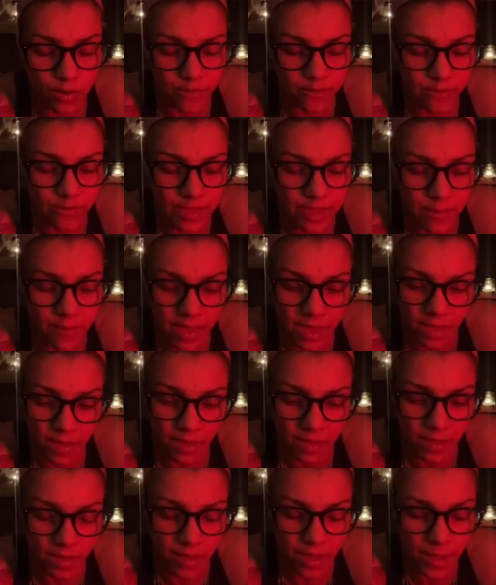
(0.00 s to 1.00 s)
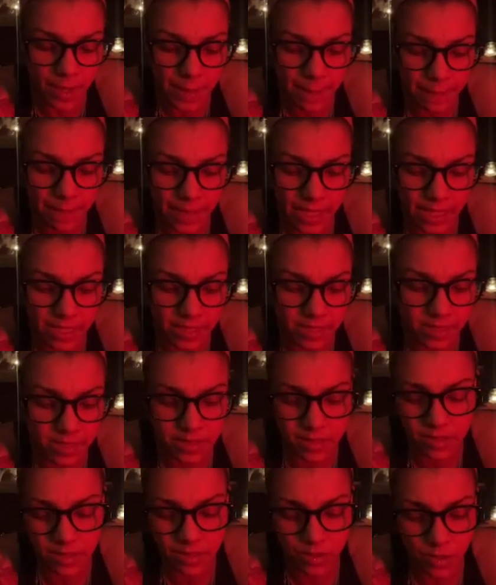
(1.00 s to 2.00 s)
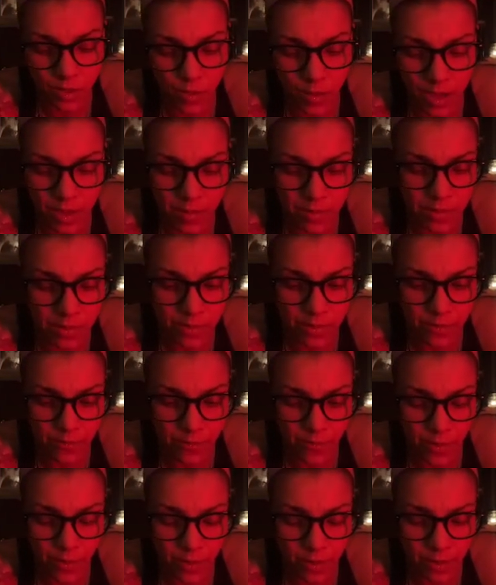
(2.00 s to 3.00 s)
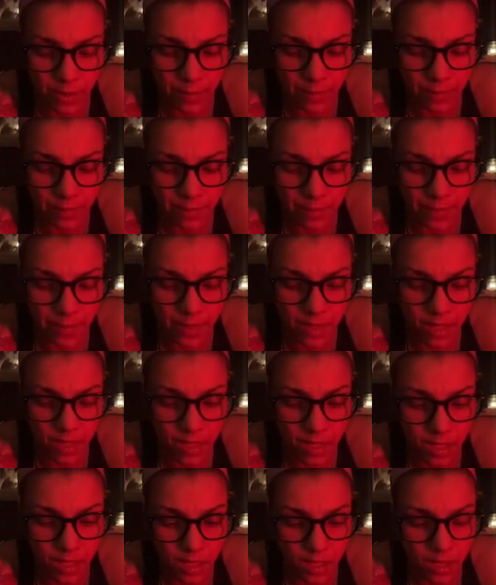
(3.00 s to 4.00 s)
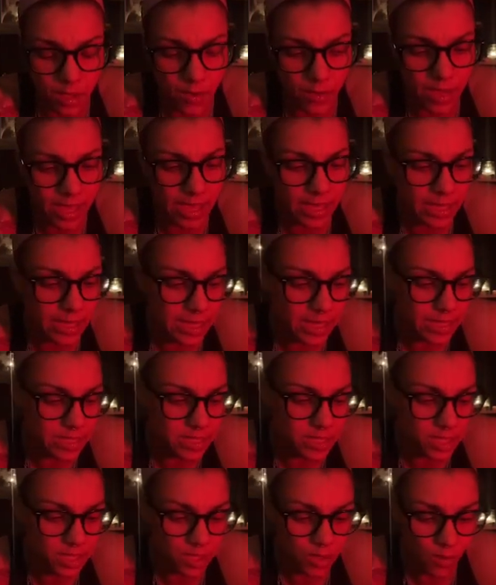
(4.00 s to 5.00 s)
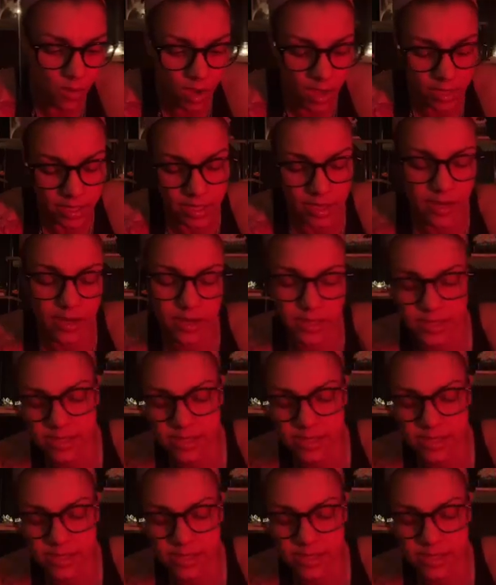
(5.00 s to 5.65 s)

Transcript: or female. It's quite beautiful. I'm going to go ahead and continue on here